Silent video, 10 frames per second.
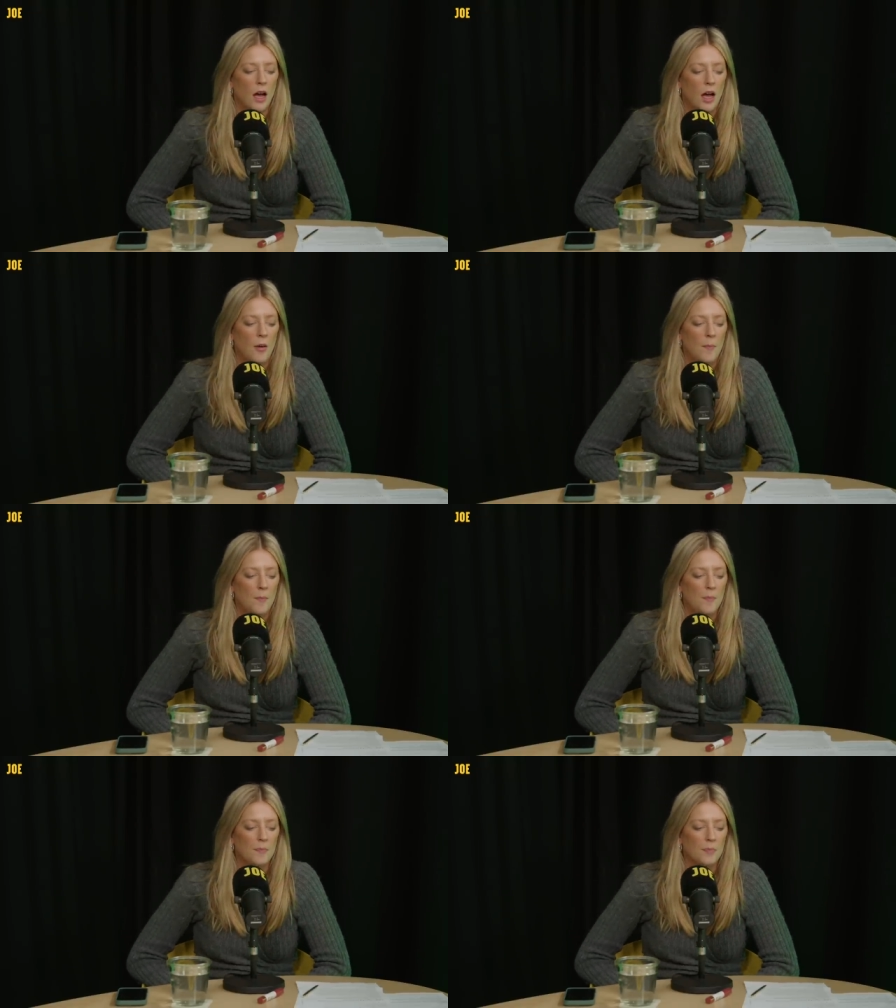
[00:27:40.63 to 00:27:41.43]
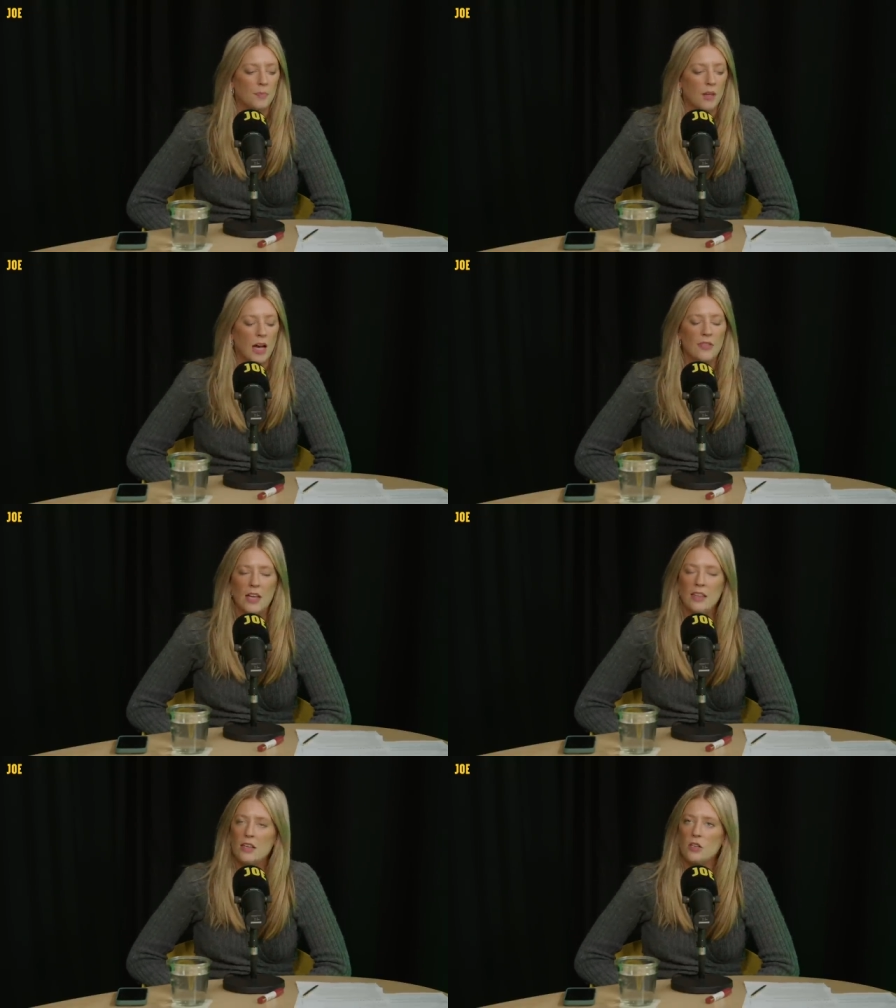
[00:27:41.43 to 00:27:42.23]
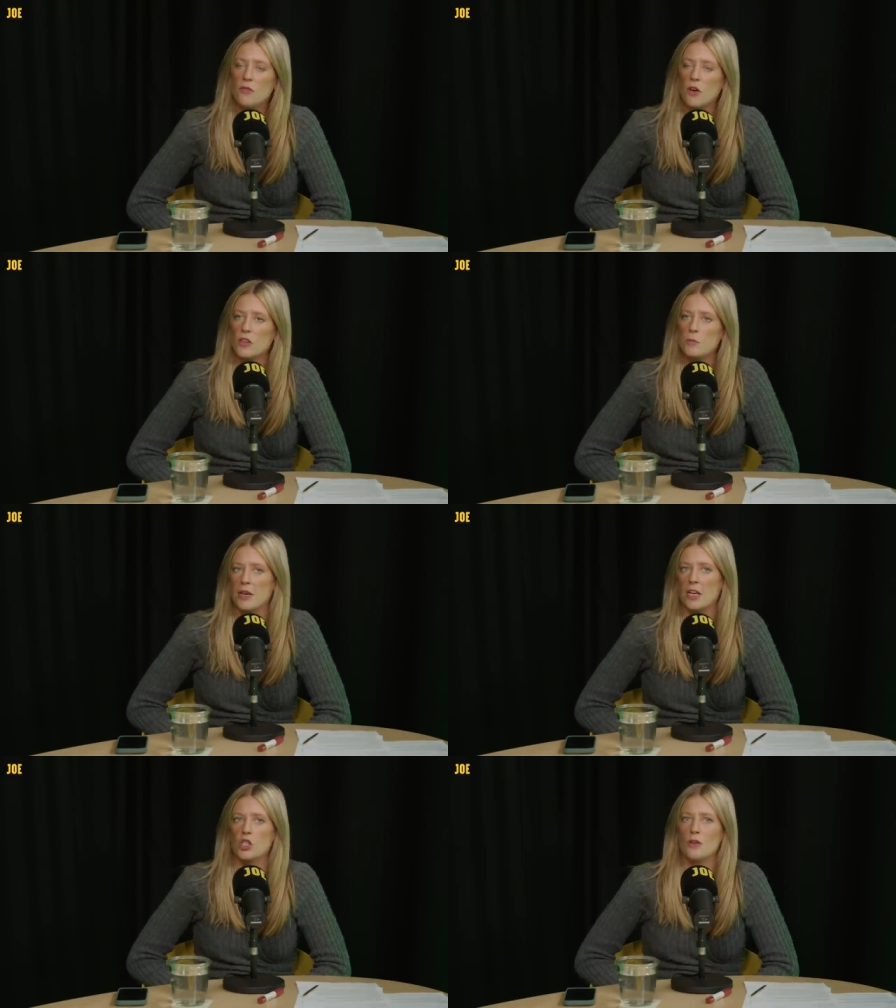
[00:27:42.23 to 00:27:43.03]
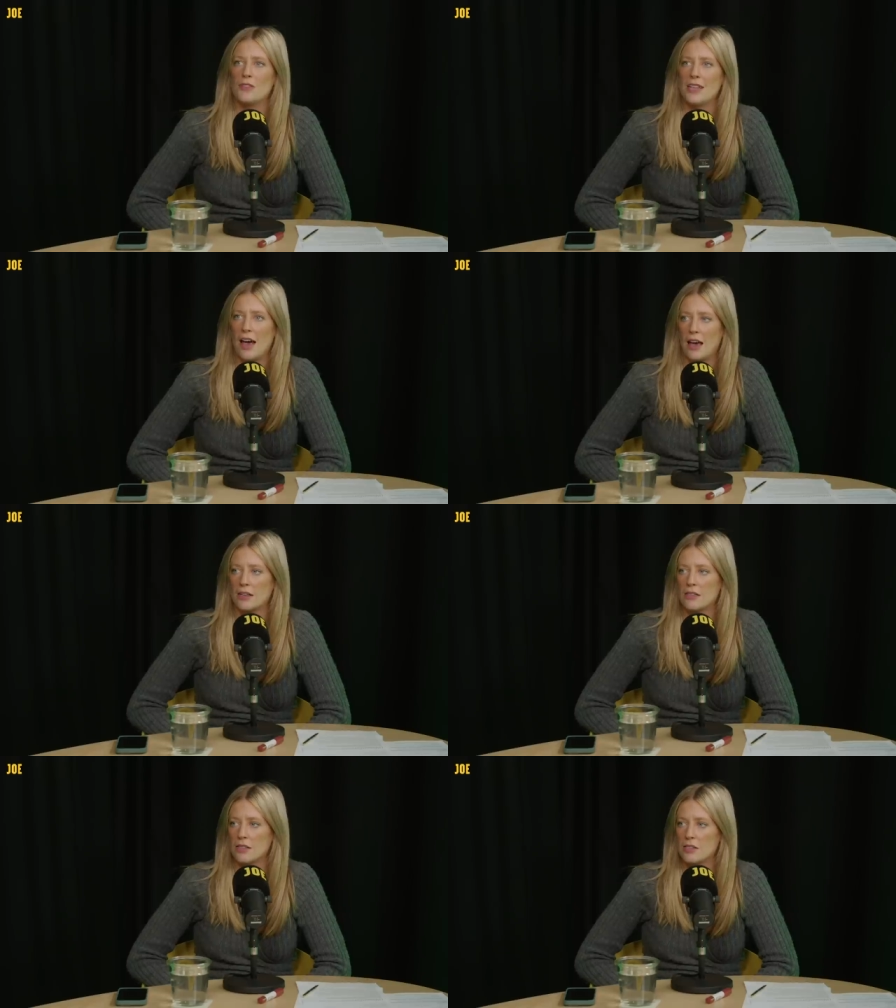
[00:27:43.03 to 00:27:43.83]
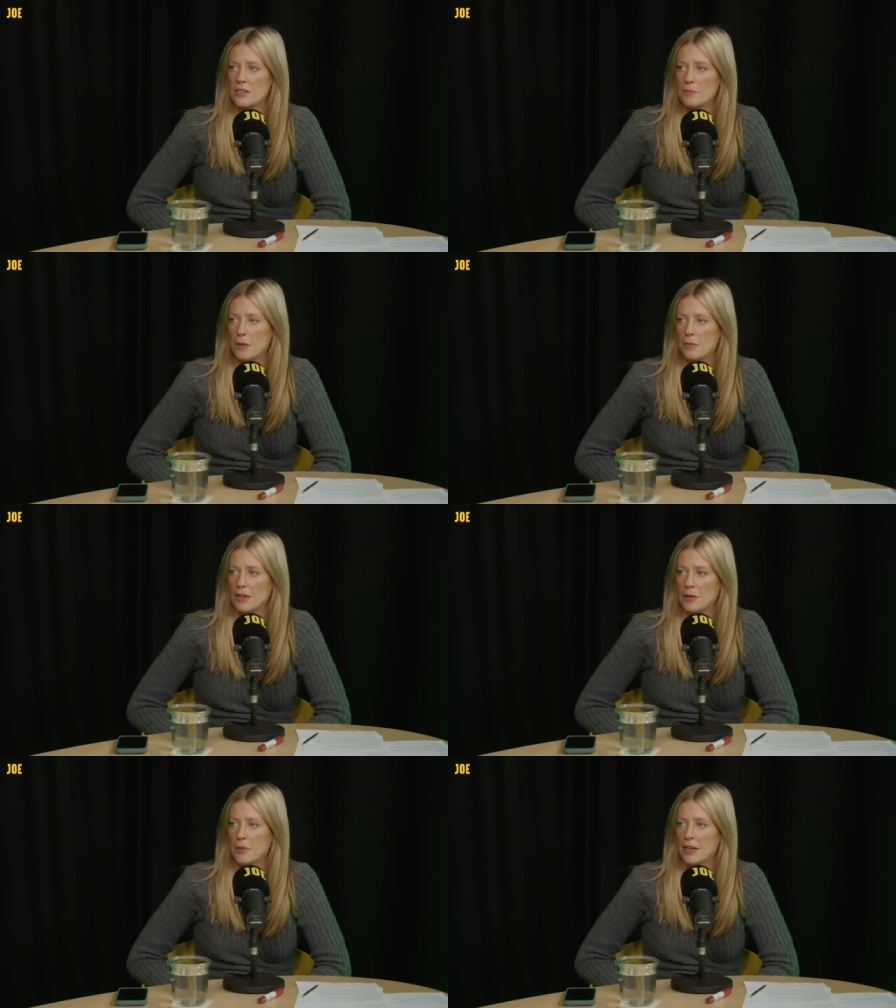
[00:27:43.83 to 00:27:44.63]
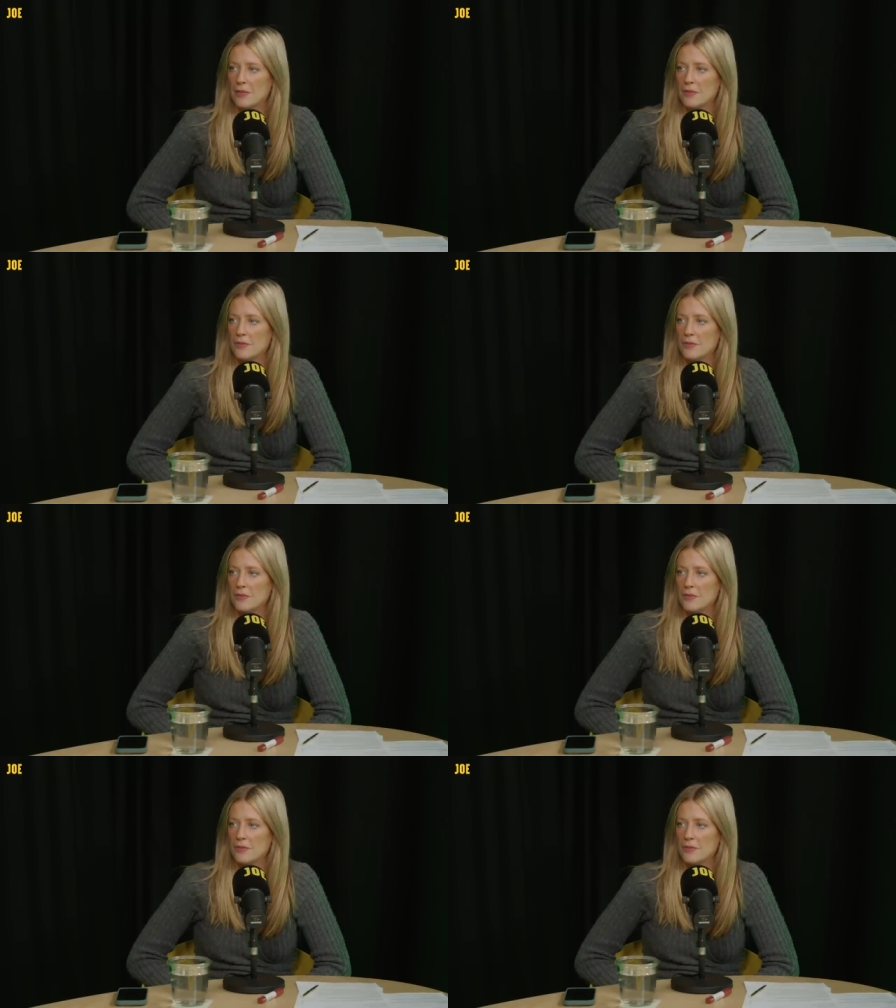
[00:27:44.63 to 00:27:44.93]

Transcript: And then you've got this big issue of tax that's bubbling away.